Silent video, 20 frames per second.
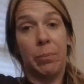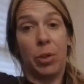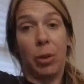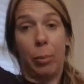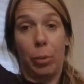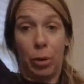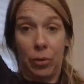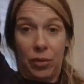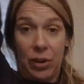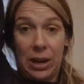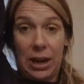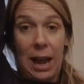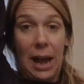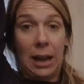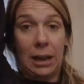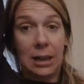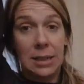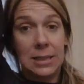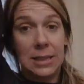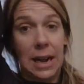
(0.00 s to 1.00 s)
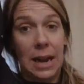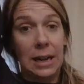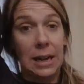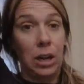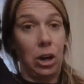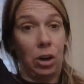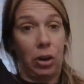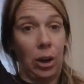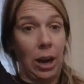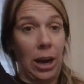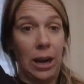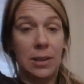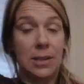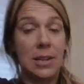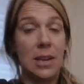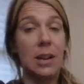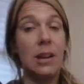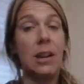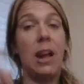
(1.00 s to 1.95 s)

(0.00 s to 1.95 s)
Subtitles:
The perfect L is 90 degrees.